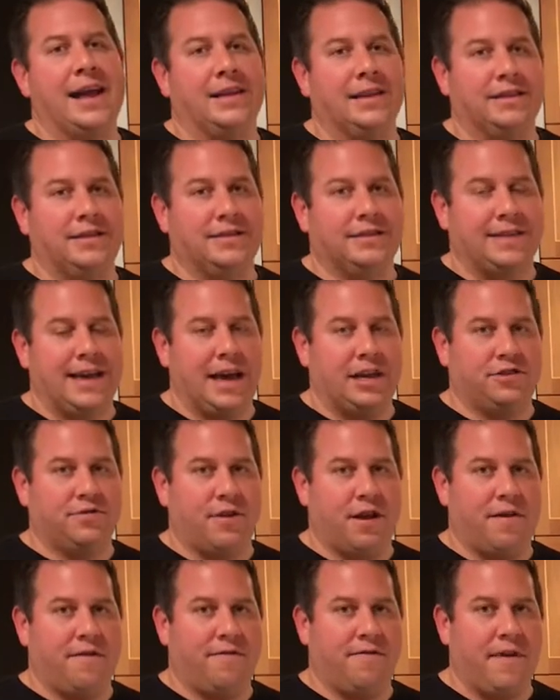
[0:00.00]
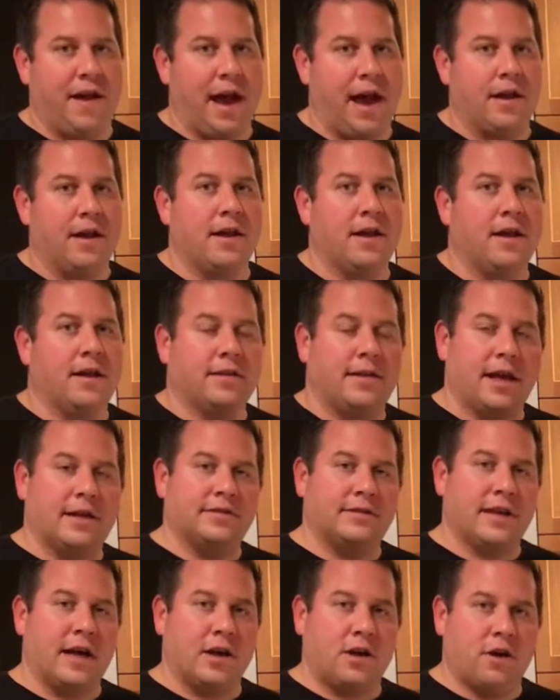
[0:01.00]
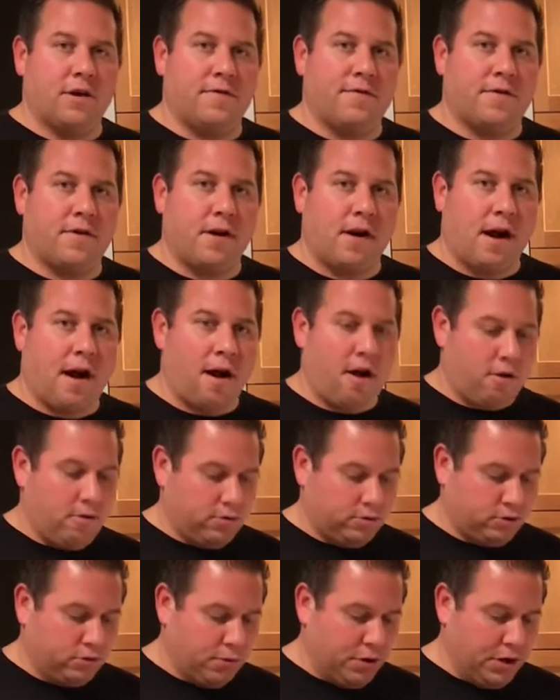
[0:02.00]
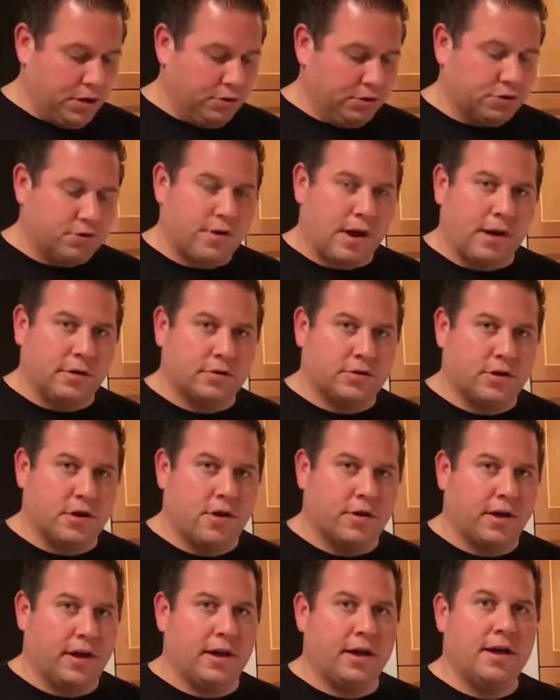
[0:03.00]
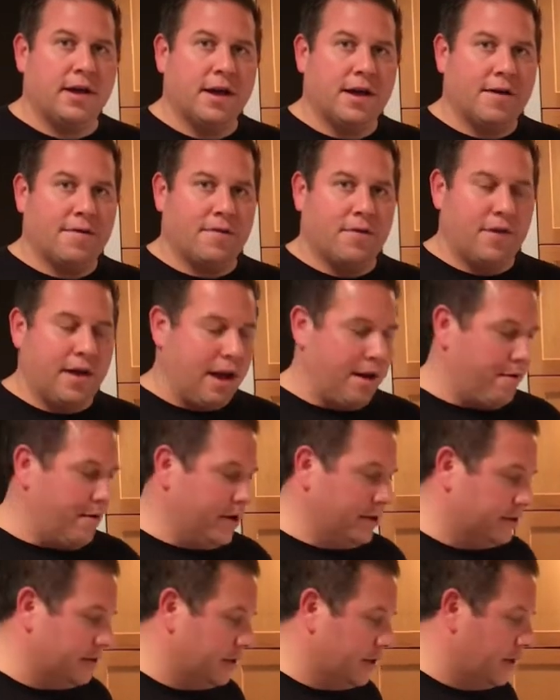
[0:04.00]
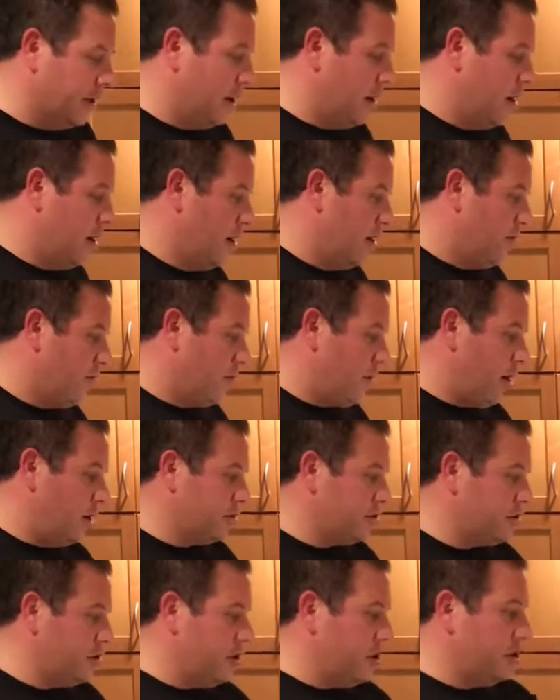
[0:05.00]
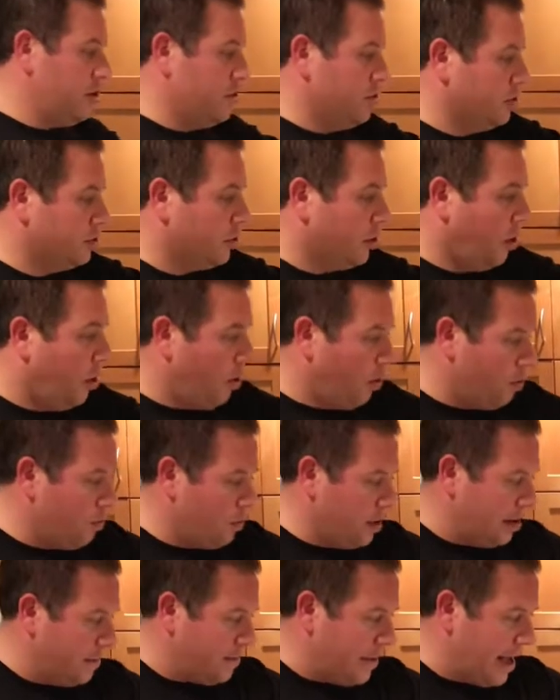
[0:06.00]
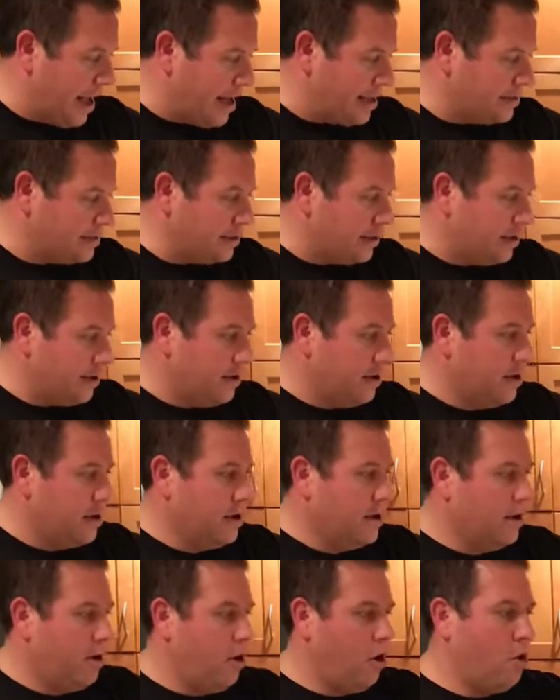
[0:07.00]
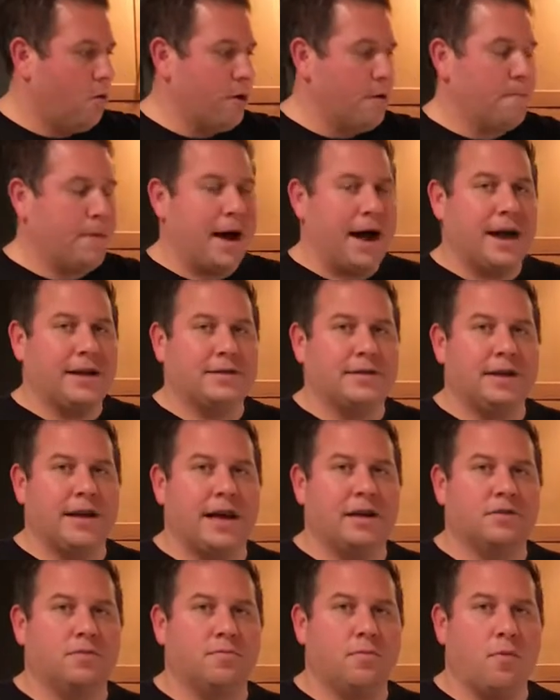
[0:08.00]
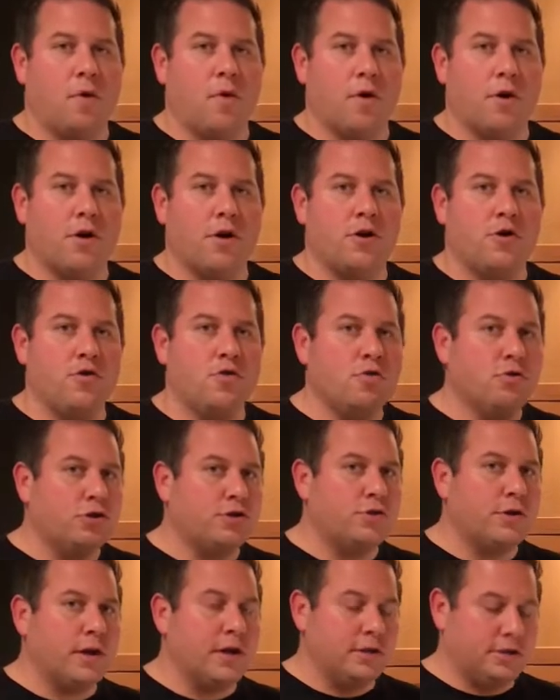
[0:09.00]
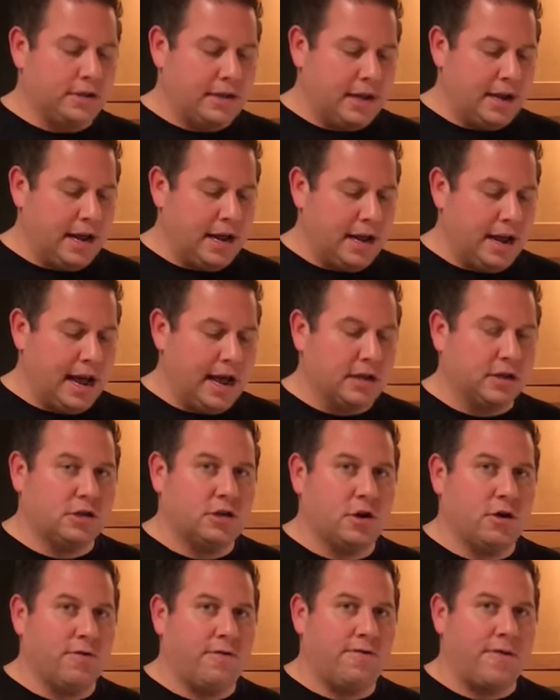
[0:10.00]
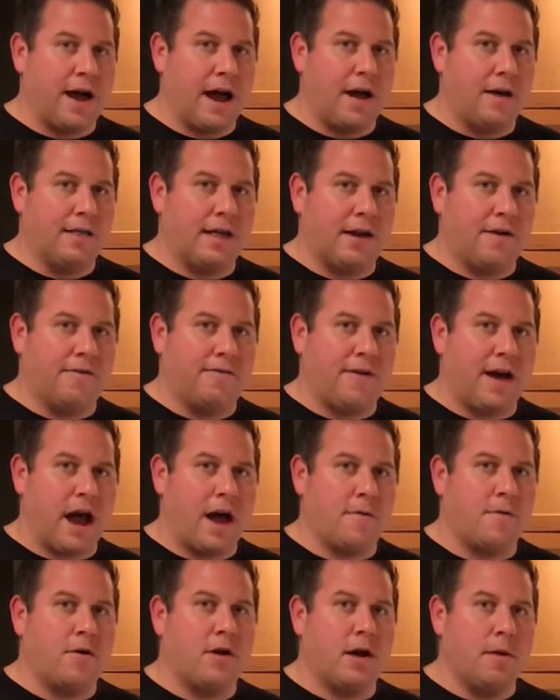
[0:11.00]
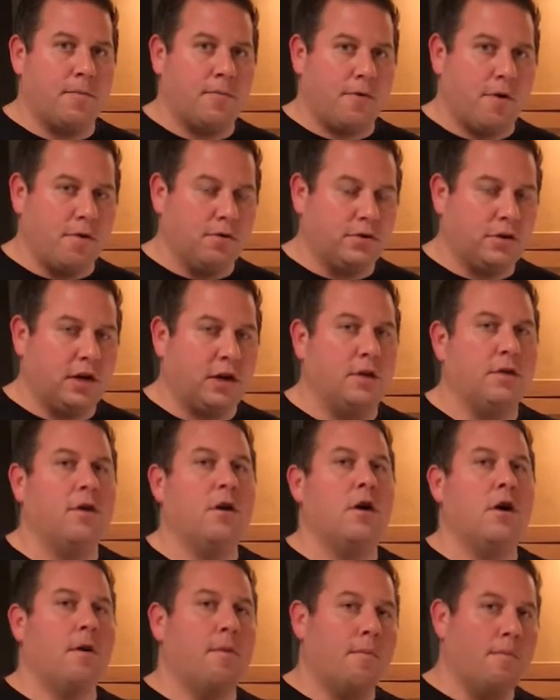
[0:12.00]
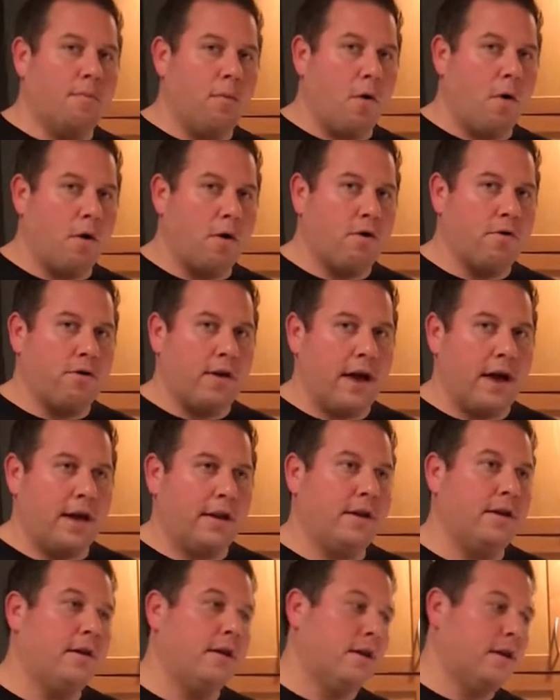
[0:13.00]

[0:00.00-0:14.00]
in saturated fat. That's not good for our heart. So we're going to use ground turkey for that reason. We're also going to use whole wheat pasta. Whole wheat pasta has more nutrients in it. It has a lot of fiber and protein, more than